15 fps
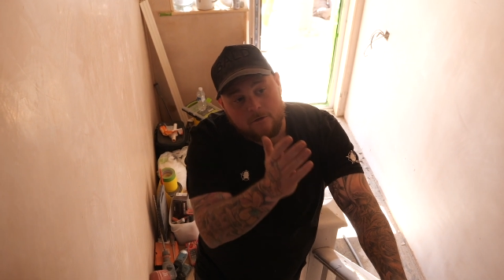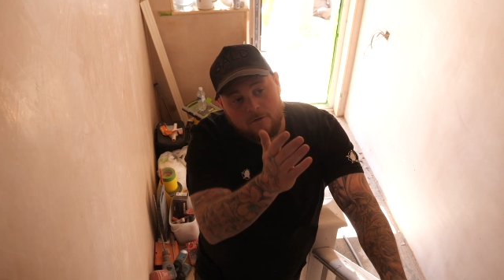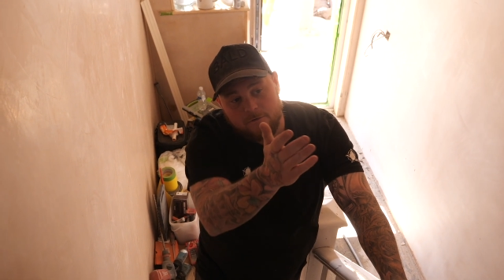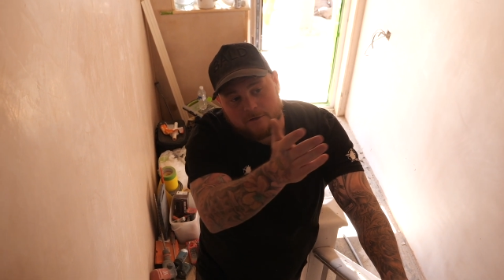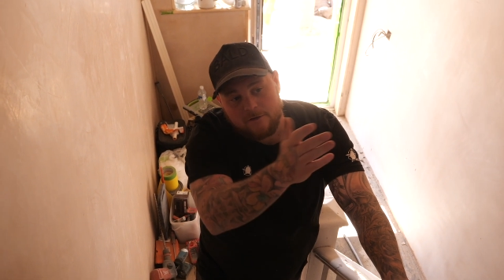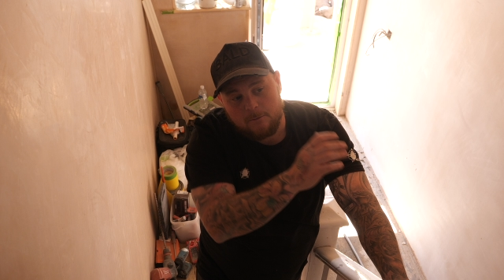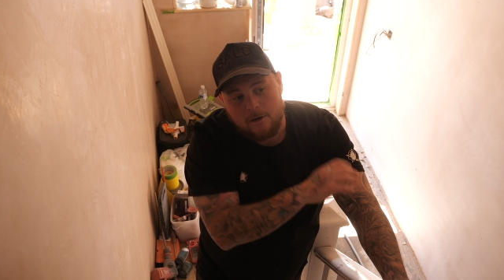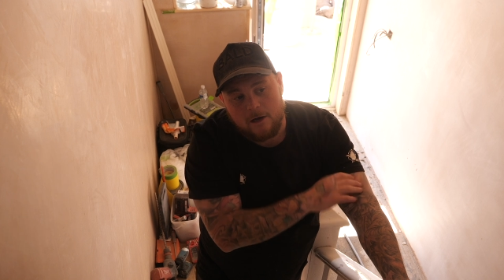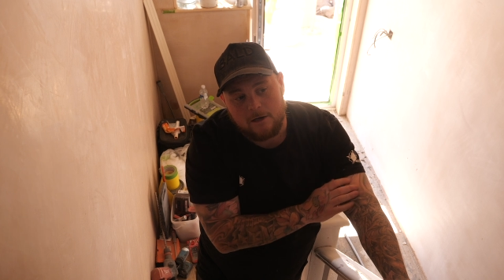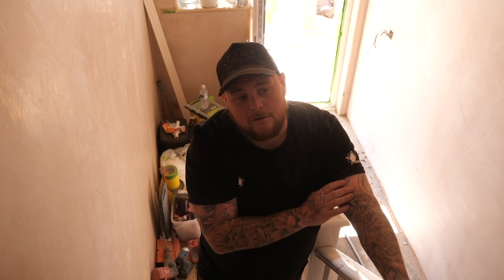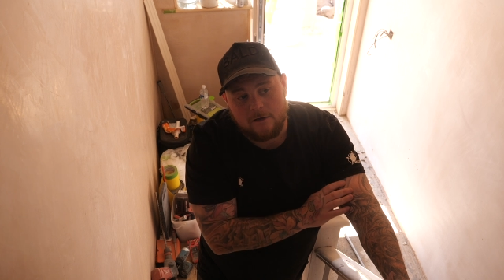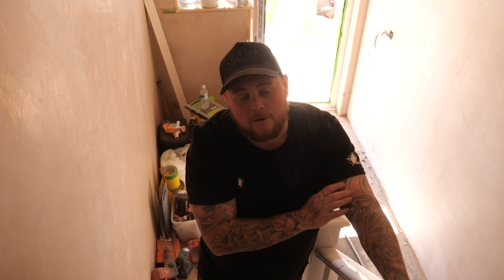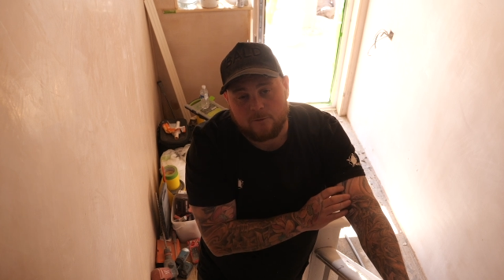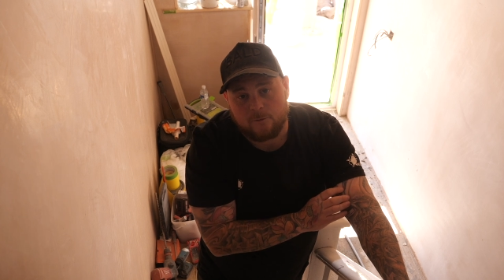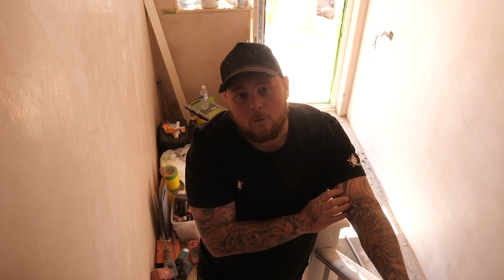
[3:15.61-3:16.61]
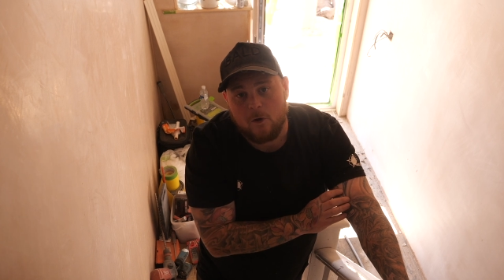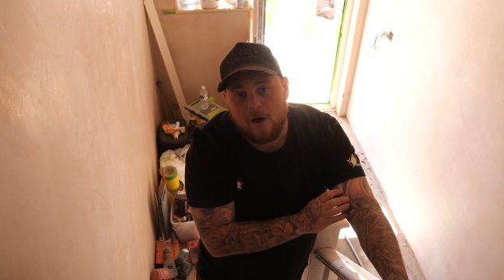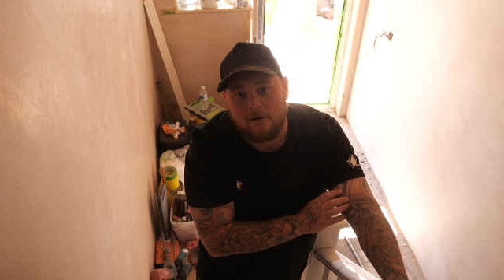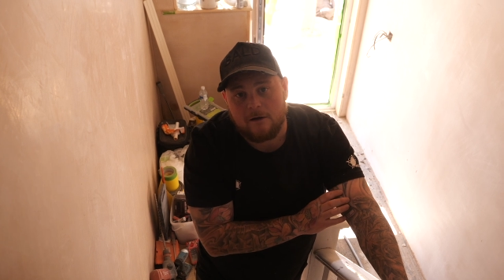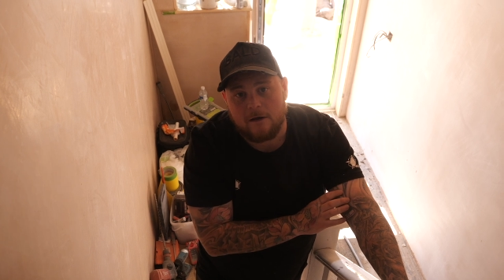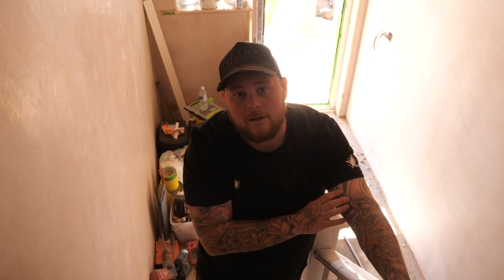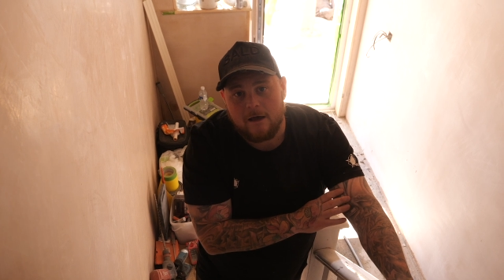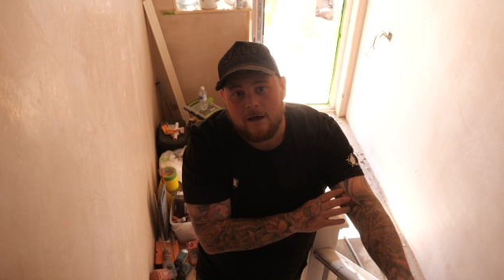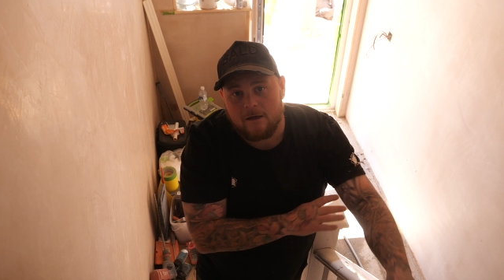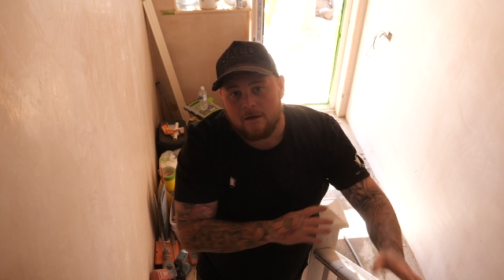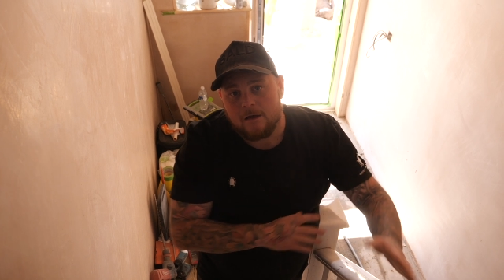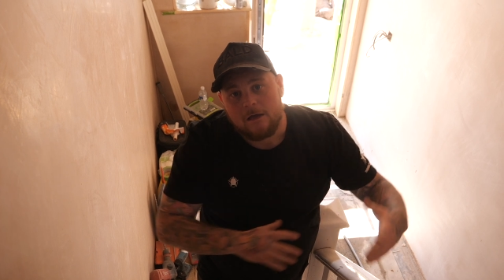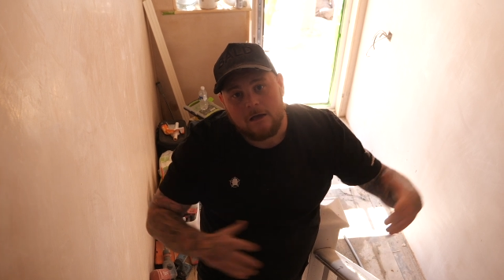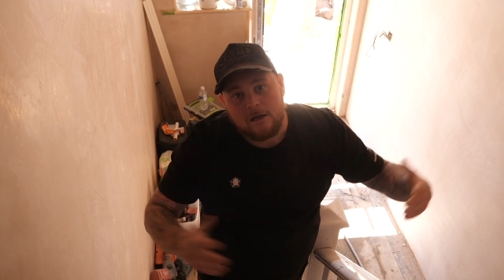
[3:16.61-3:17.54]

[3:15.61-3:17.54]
Obviously we only done a small area there.